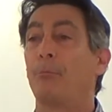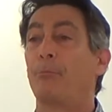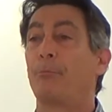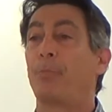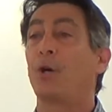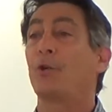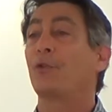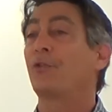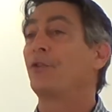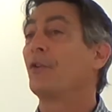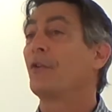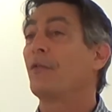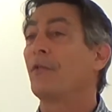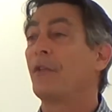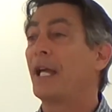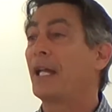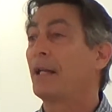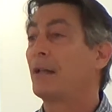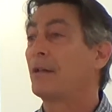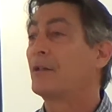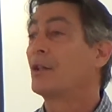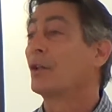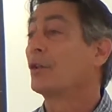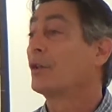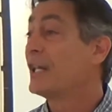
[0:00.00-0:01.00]
person
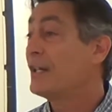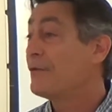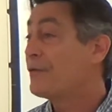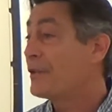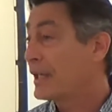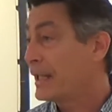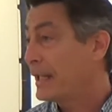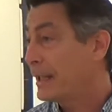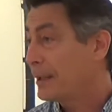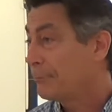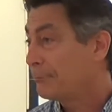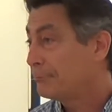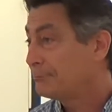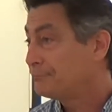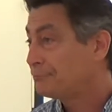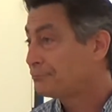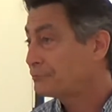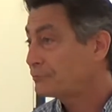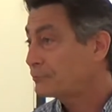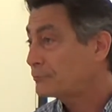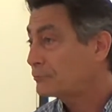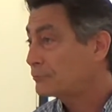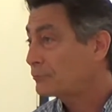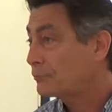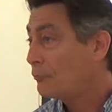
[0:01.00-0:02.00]
that delivered it
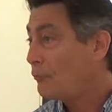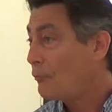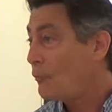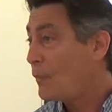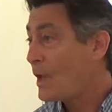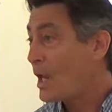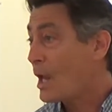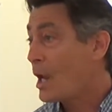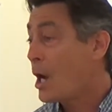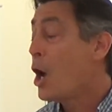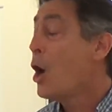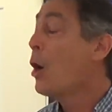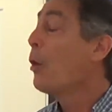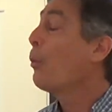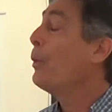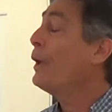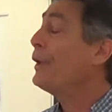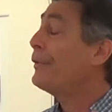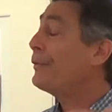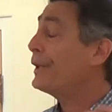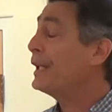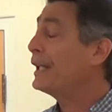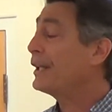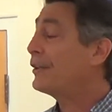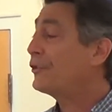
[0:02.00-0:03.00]

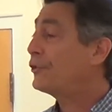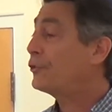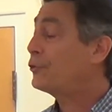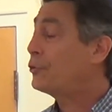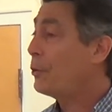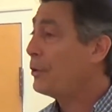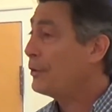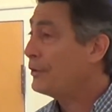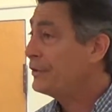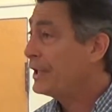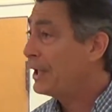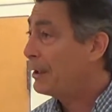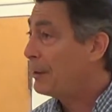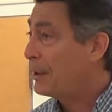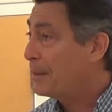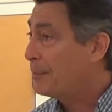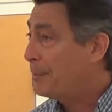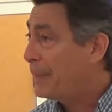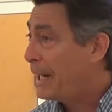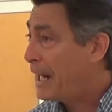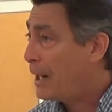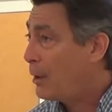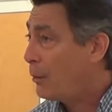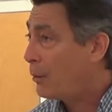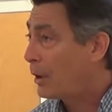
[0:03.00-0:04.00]
with extraordinary
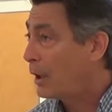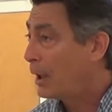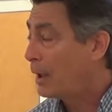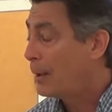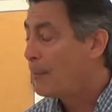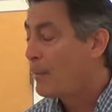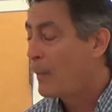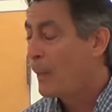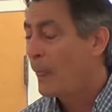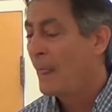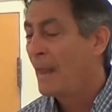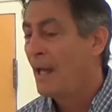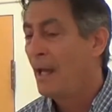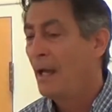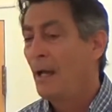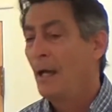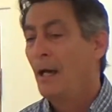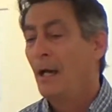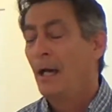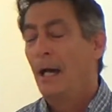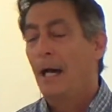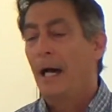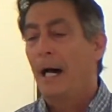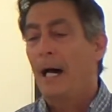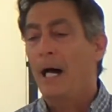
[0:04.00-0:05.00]
power.
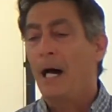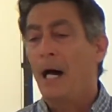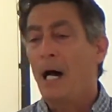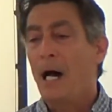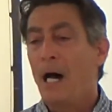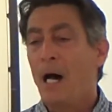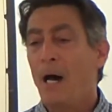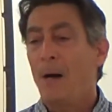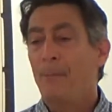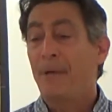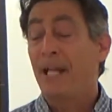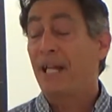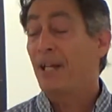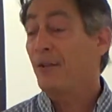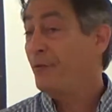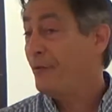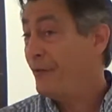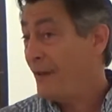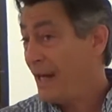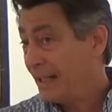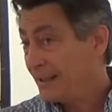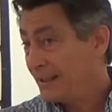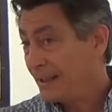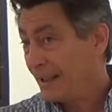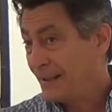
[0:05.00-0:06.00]
And in
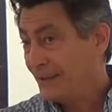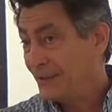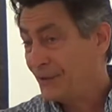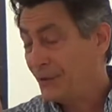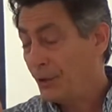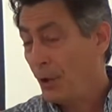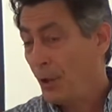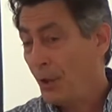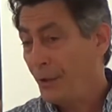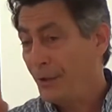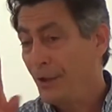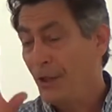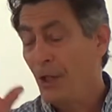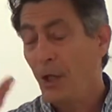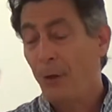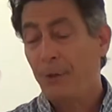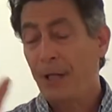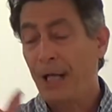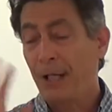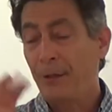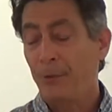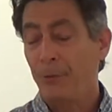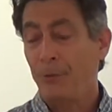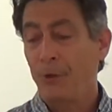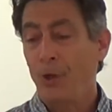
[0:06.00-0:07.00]
fact, I saw the note,
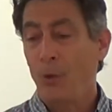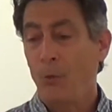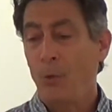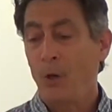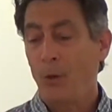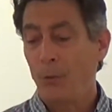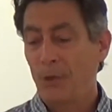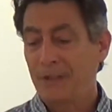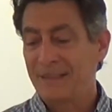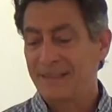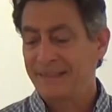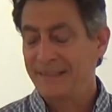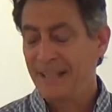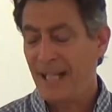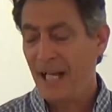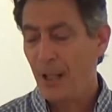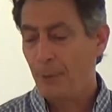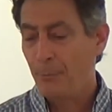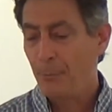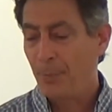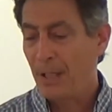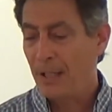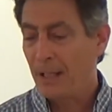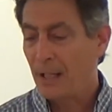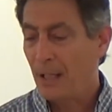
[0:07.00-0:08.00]
I don't know what was
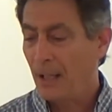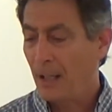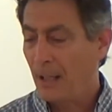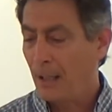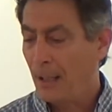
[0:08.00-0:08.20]
said, but,